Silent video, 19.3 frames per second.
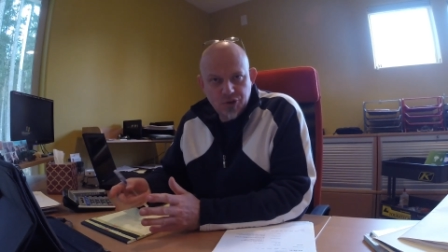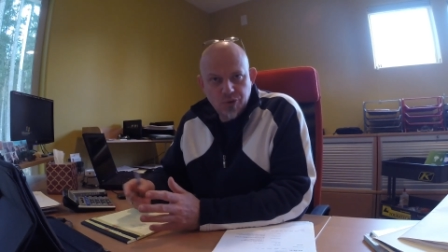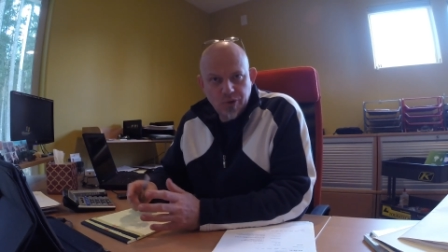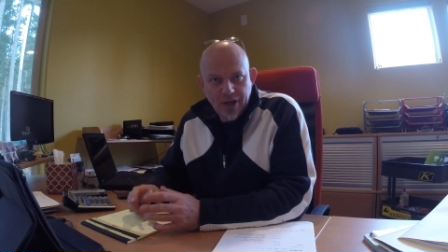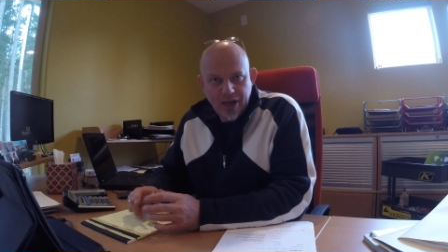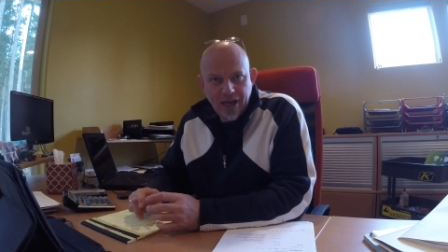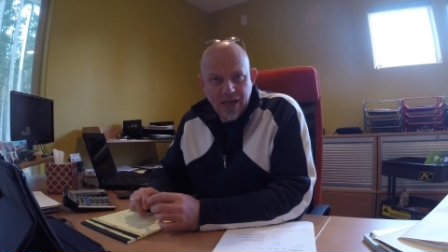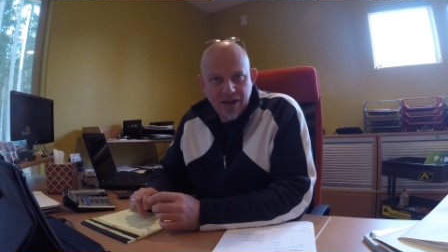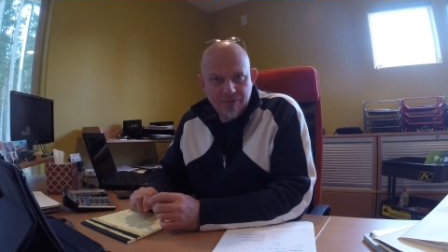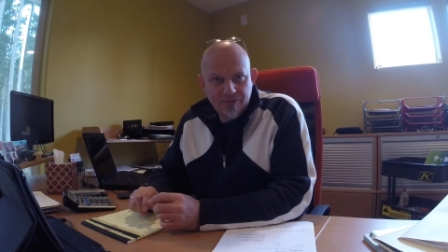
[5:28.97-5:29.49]
you
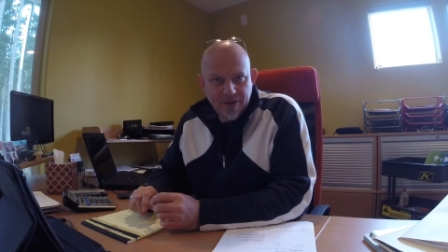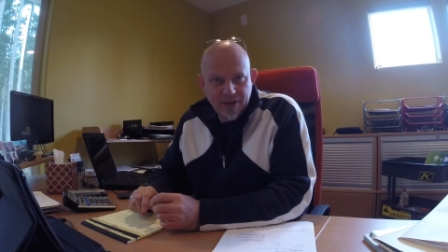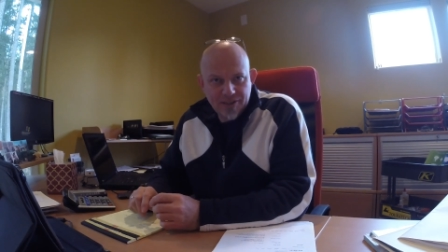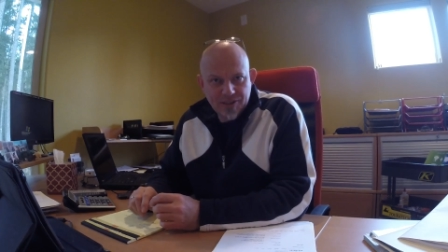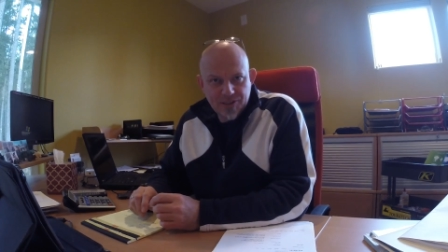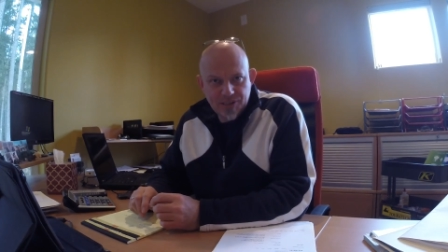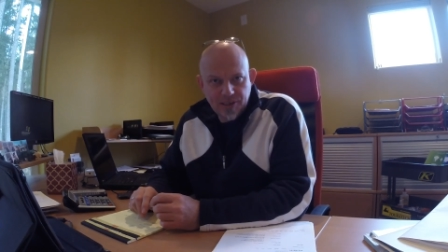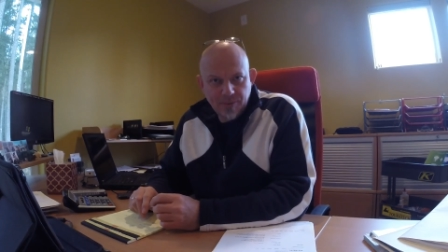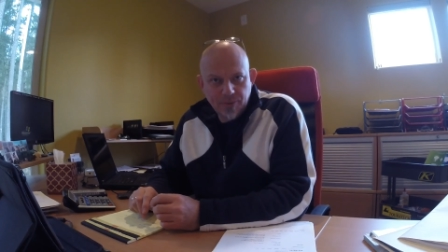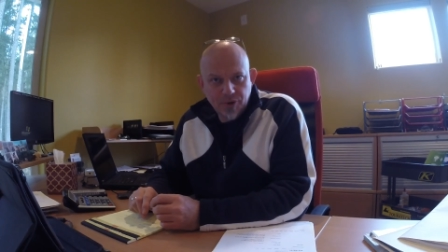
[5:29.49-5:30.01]
have as
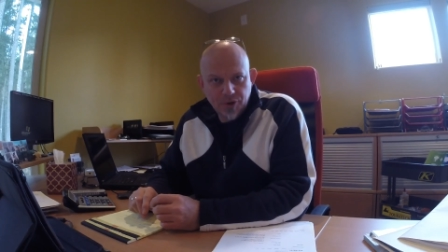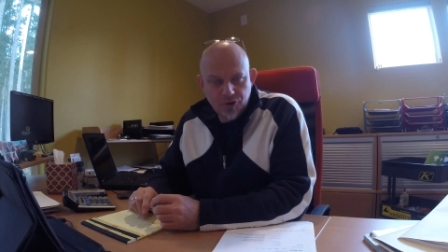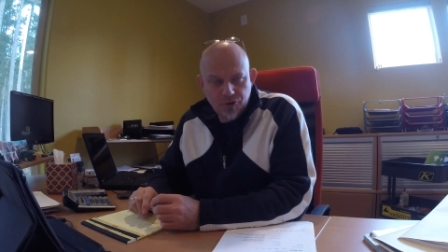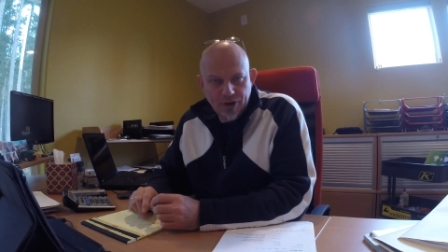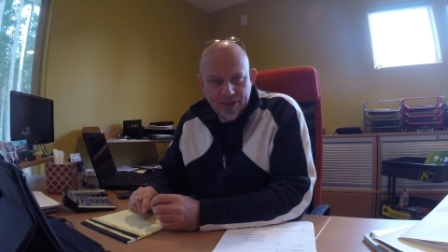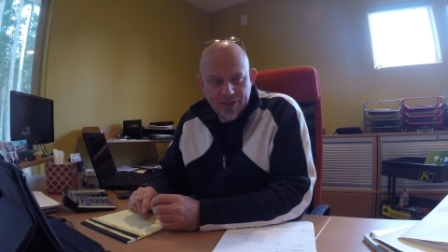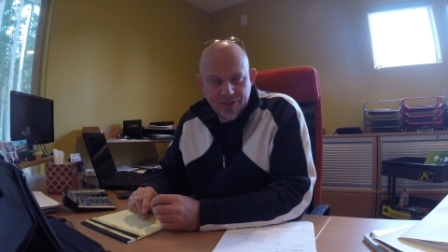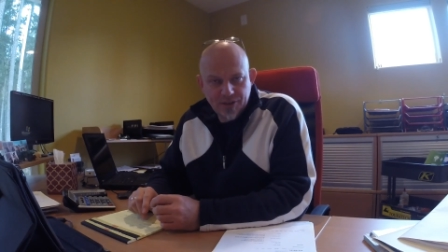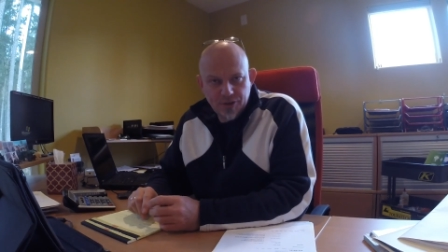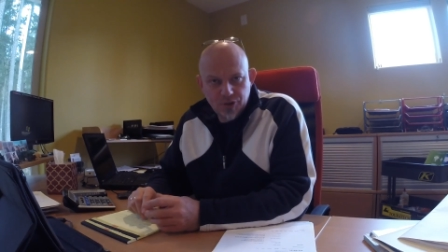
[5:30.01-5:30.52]
a
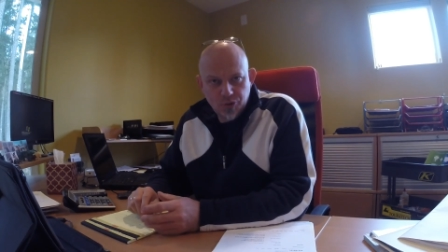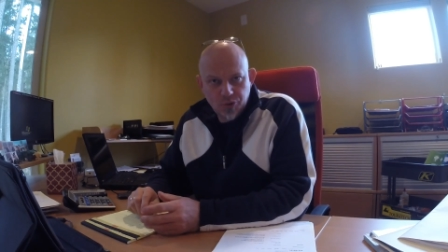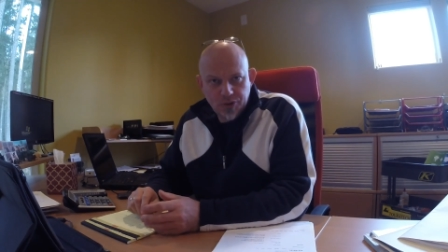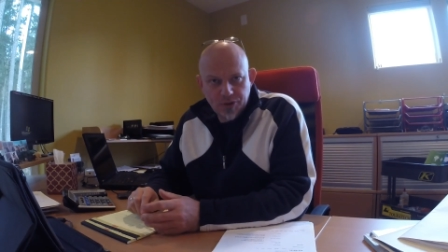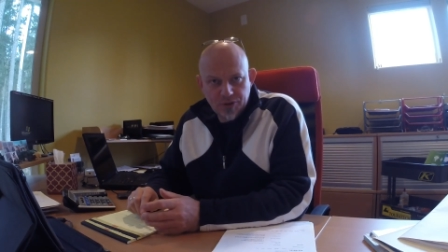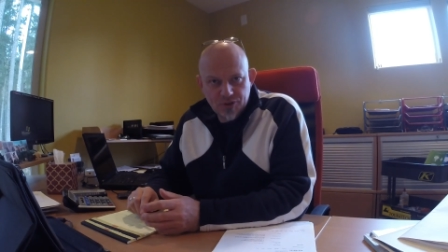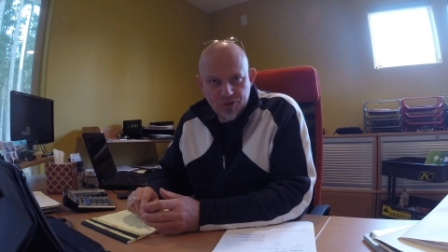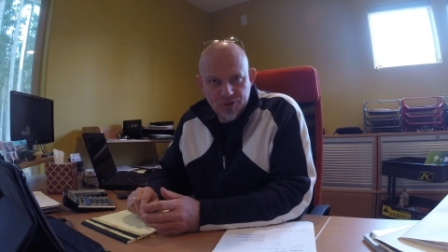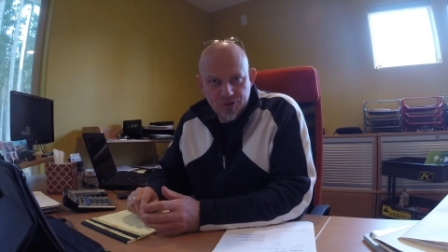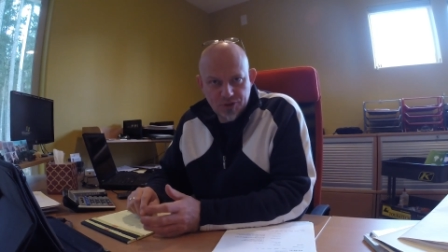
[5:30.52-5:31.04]
subcontractor
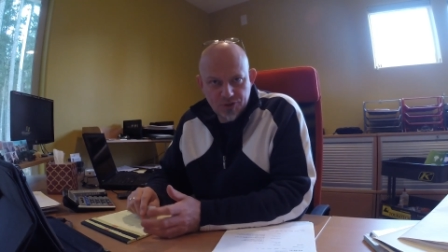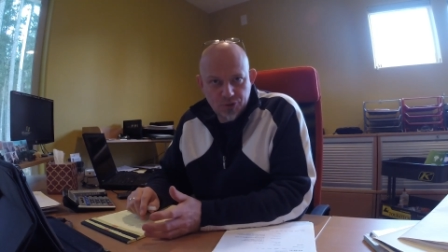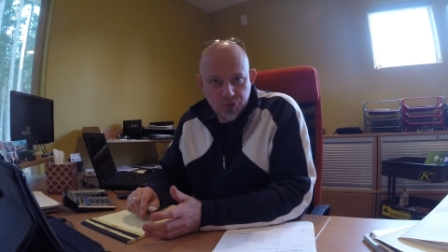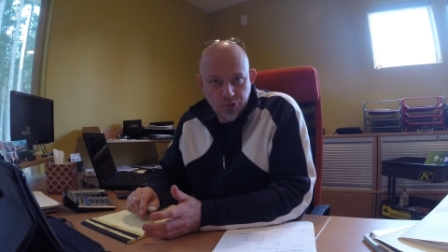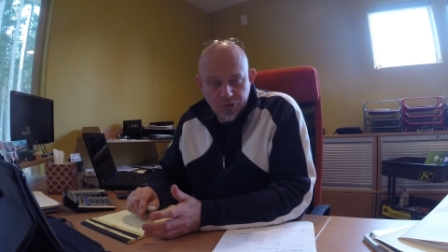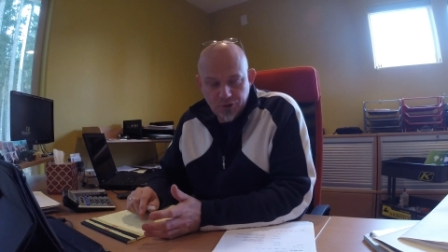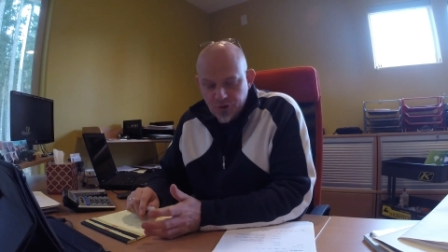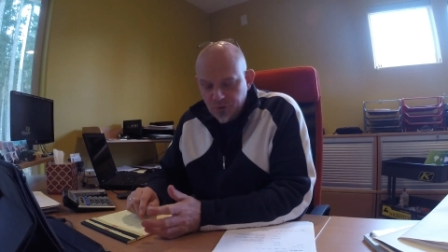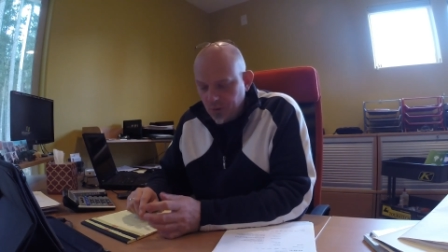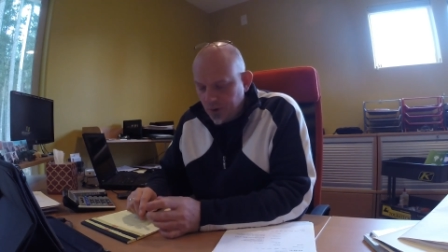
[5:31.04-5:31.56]
doing
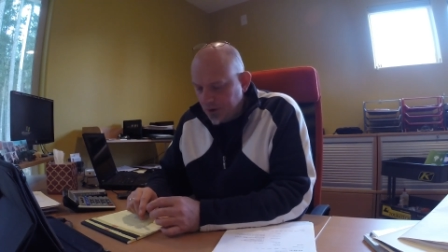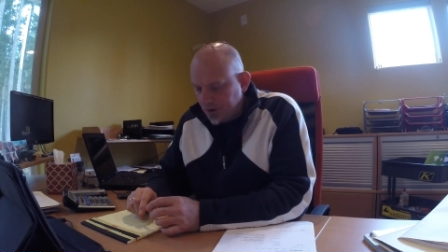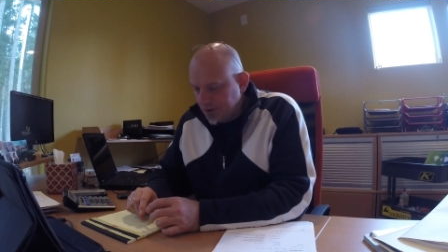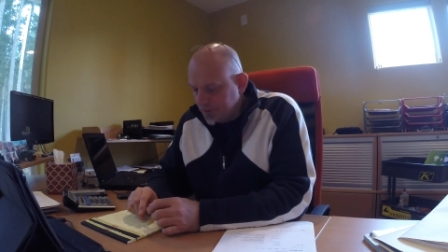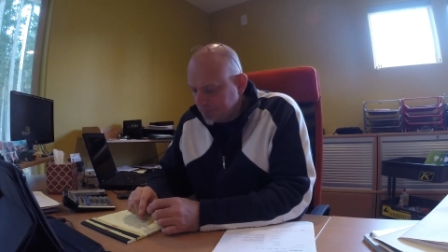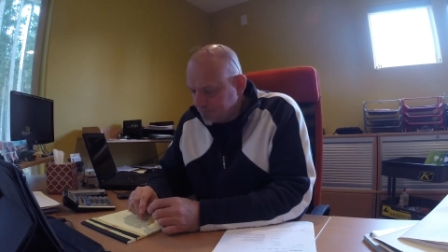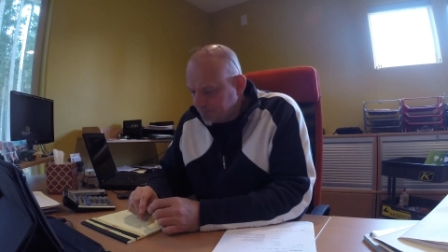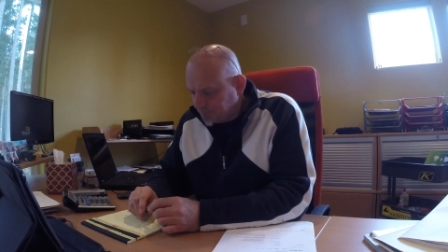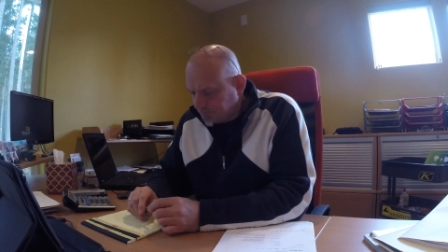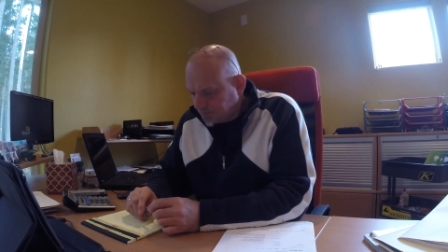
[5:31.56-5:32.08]
this work.